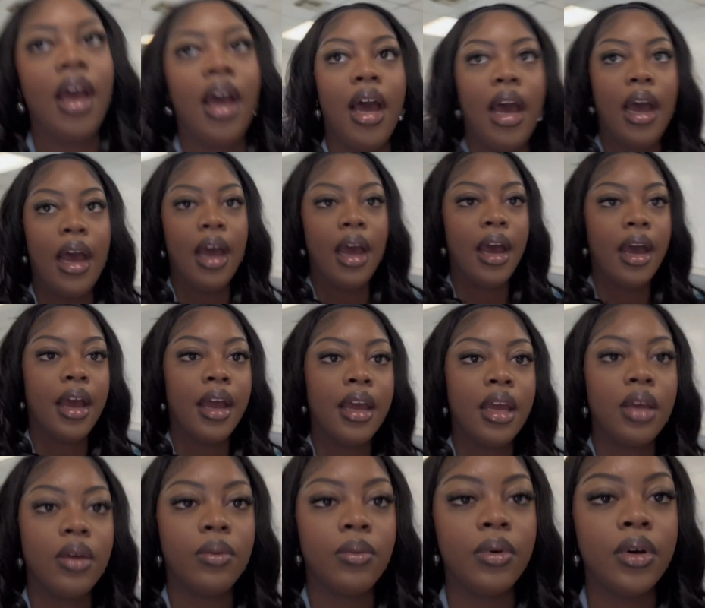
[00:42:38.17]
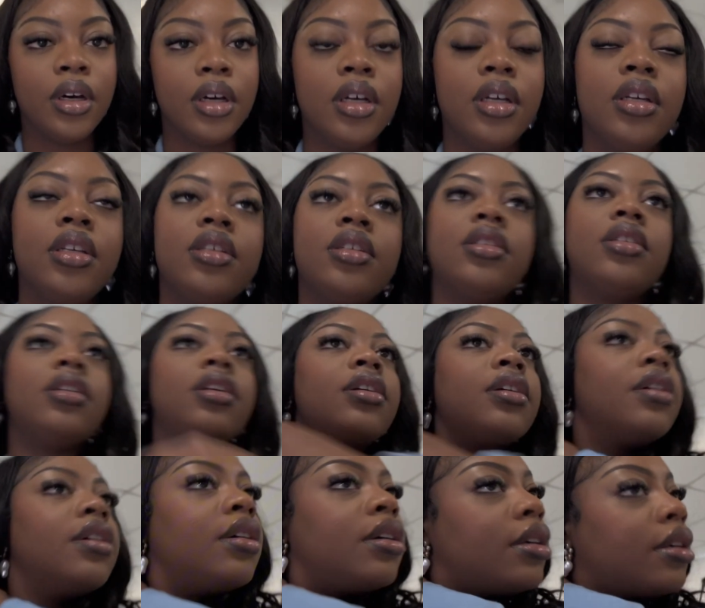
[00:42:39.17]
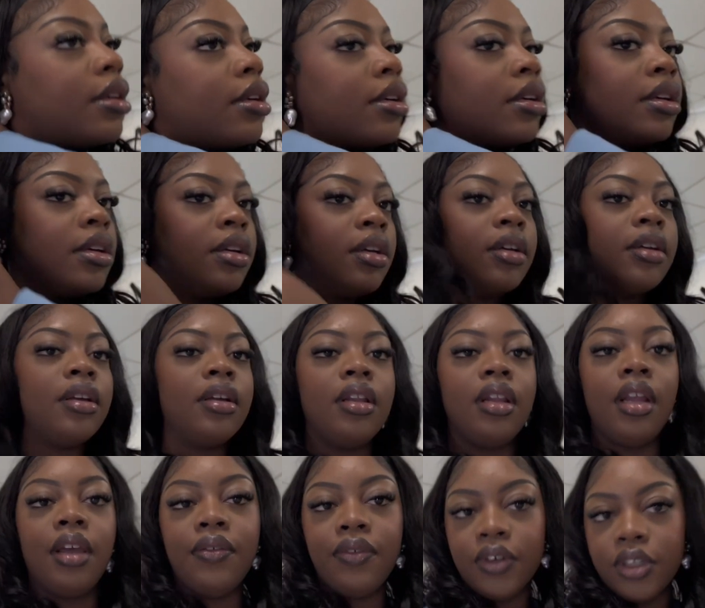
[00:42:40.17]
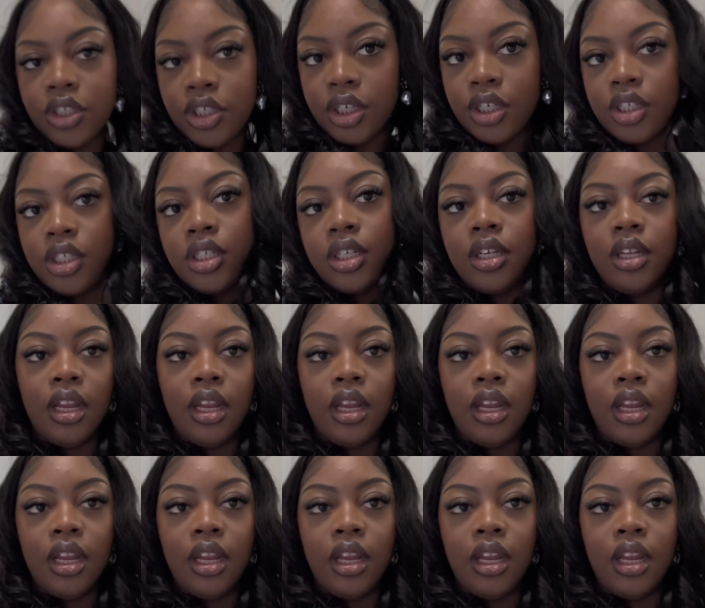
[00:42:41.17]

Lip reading: I was late for church,